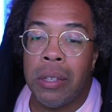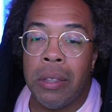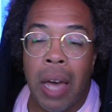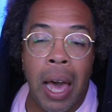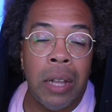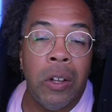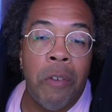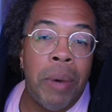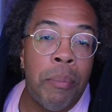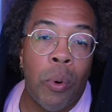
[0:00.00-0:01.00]
I love
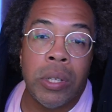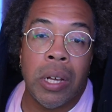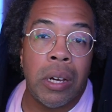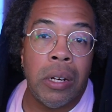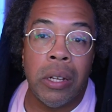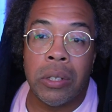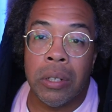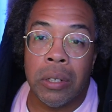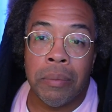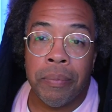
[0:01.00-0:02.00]
my boys
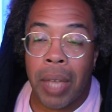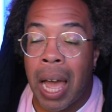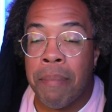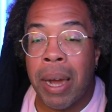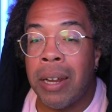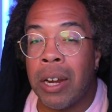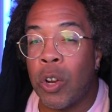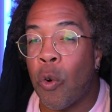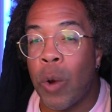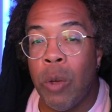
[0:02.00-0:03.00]
unconditionally. I might not
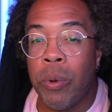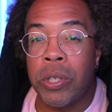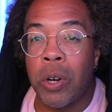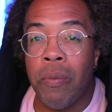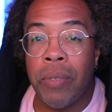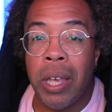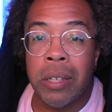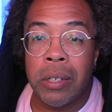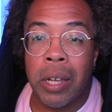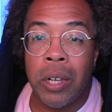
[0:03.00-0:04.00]
agree with certain things
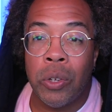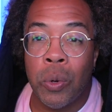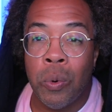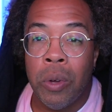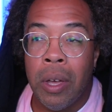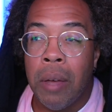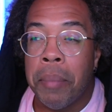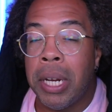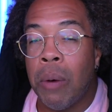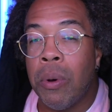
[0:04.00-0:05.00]
that they do,
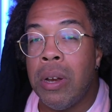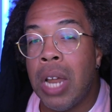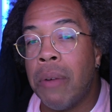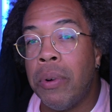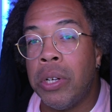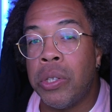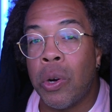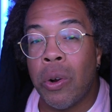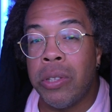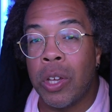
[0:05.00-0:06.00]
but that will never
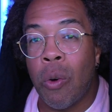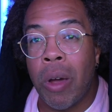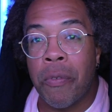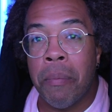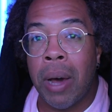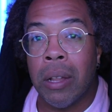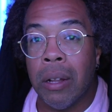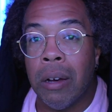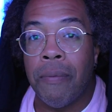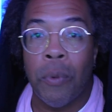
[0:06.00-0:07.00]
deter or take away from my
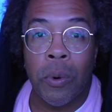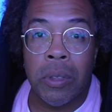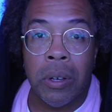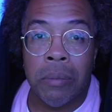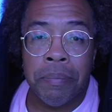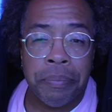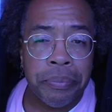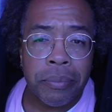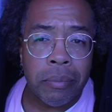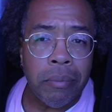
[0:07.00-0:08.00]
love for them.
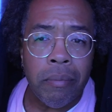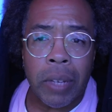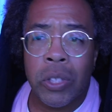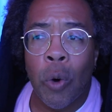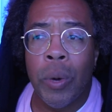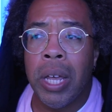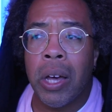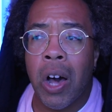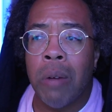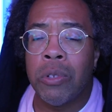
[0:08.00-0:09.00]
So when it
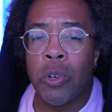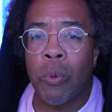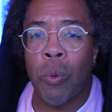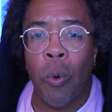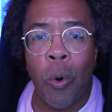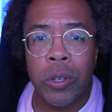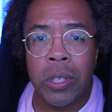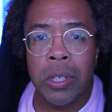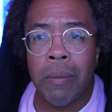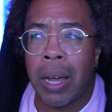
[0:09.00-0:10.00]
comes to rewards and
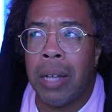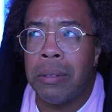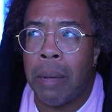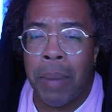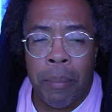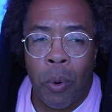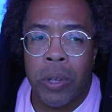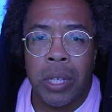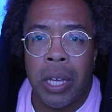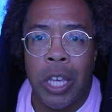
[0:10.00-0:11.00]
stuff, my
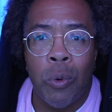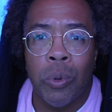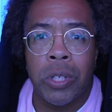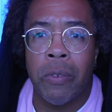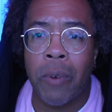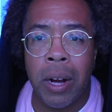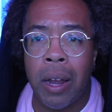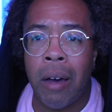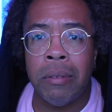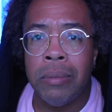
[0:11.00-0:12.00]
boys get equal stuff right now.